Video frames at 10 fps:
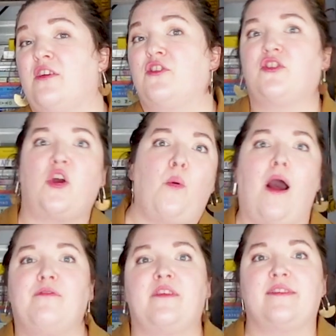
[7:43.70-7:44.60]
that show
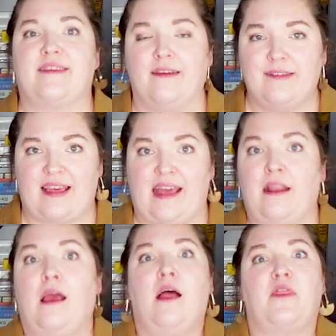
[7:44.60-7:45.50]
off the skill set
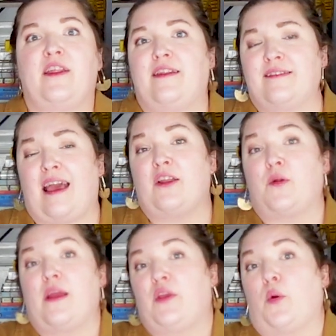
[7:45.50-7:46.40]
that a designer
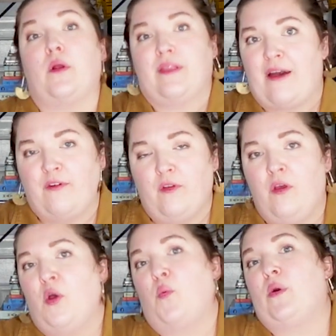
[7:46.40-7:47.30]
at your level
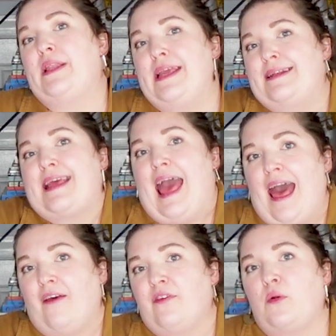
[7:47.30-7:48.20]
would need to
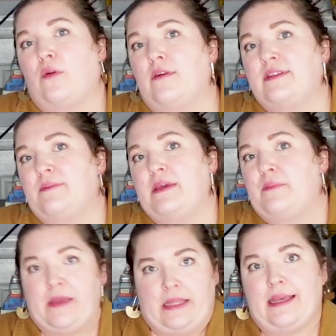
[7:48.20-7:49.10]
have in order to be
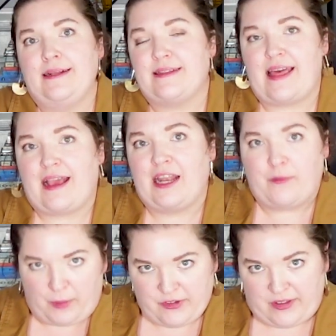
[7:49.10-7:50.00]
appealing to that kind of
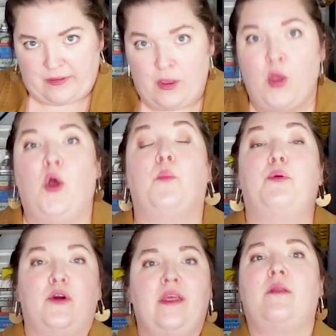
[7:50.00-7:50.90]
person.
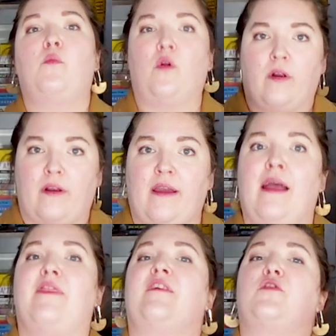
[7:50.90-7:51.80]
Put in work
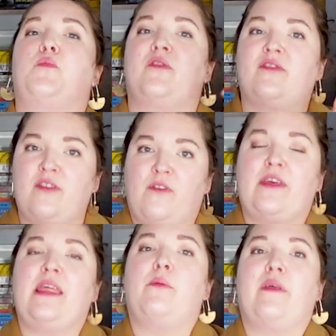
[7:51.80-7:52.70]
that
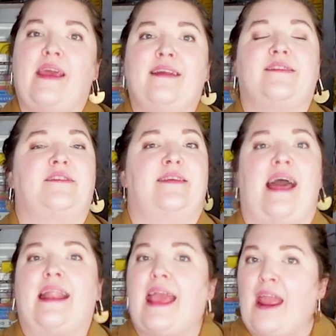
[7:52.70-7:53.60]
specifically relates to
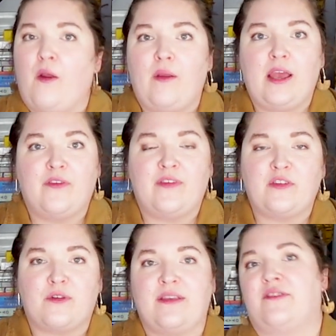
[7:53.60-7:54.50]
that area of
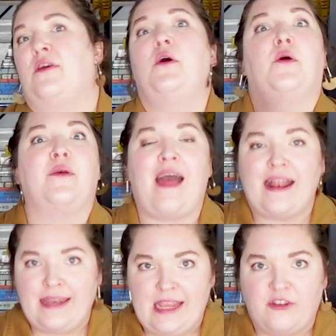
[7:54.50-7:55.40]
interest or that
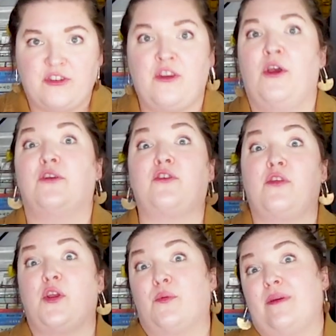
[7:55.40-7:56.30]
niche so that
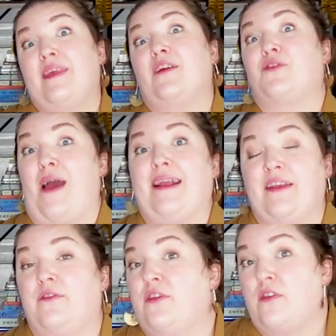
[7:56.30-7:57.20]
you're really
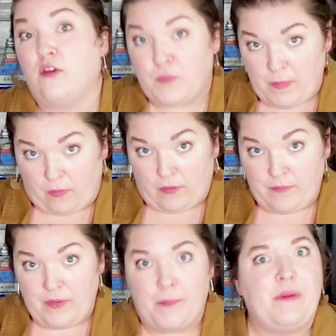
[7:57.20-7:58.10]
attractive to those people.
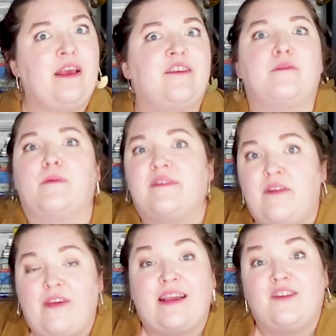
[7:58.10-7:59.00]
Be as
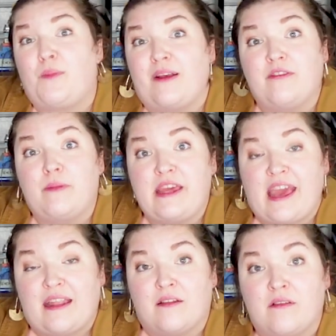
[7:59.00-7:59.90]
specific as you possibly
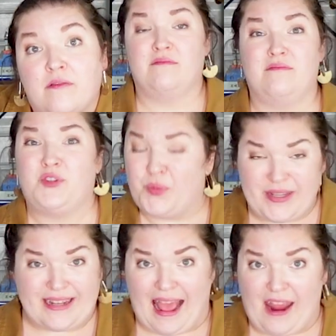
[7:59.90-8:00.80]
can. Do you want
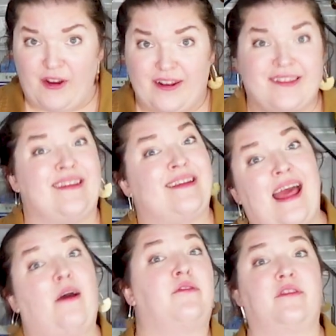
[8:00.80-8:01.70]
to get hired as an
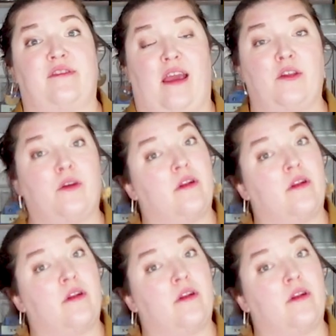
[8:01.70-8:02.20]
in-house designer